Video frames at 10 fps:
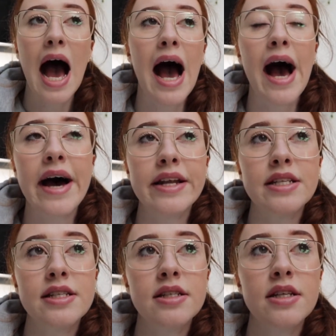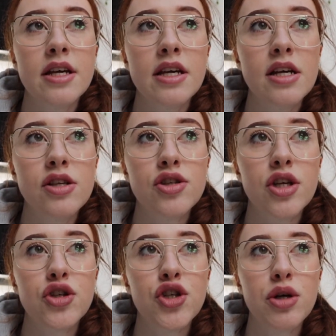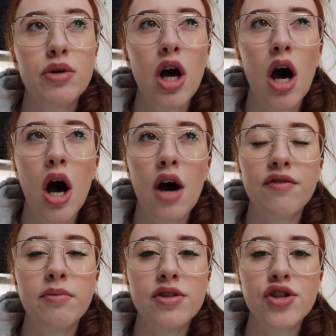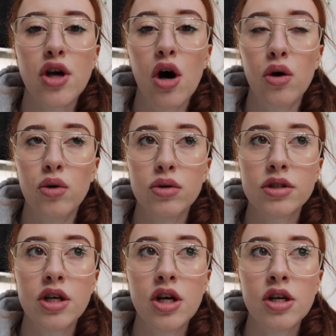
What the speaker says: and he is 2.5 months old,